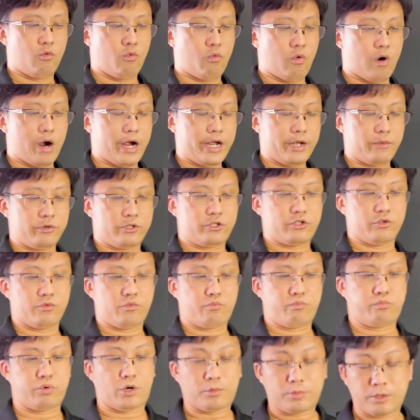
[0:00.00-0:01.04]
Why would
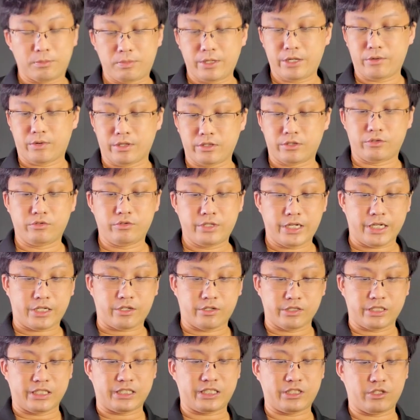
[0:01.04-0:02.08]
you probably want to do that?
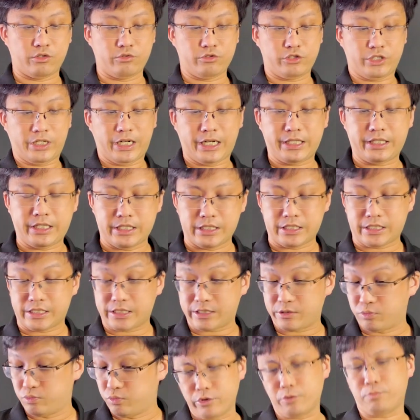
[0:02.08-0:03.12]
Because a solution like
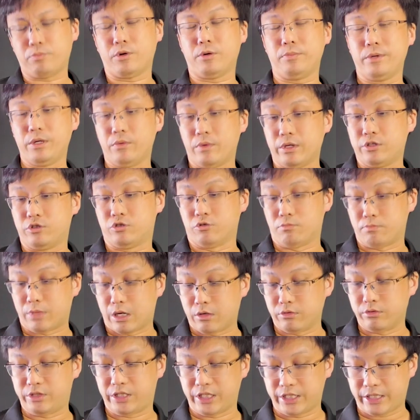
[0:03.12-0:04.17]
this, you probably want to
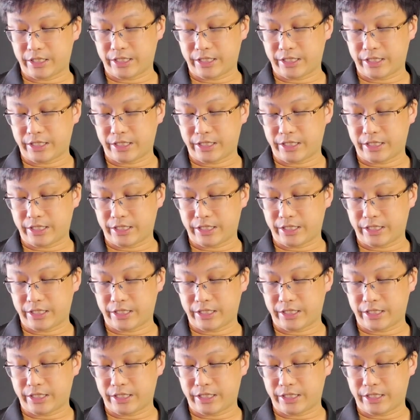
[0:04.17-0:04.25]
mount